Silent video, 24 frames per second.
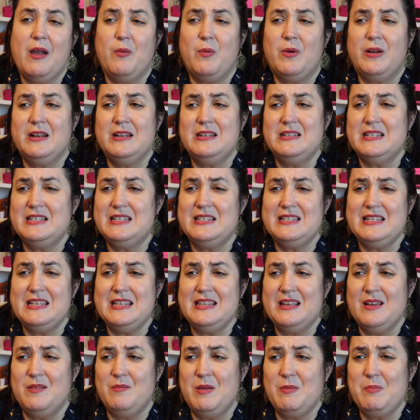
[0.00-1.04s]
I wanted to see
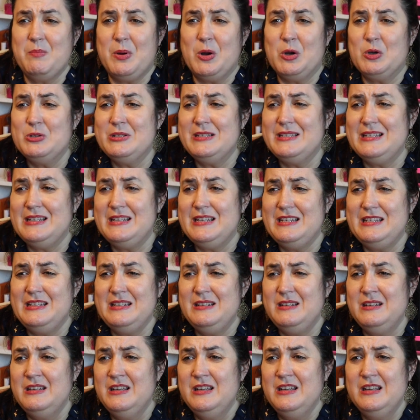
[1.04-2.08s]
them in
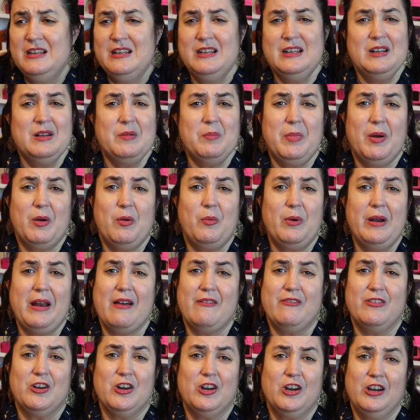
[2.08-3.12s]
person, but
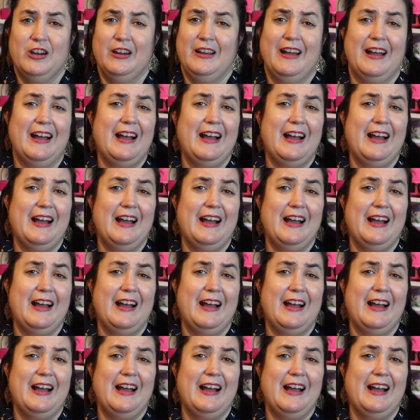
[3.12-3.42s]
whatever.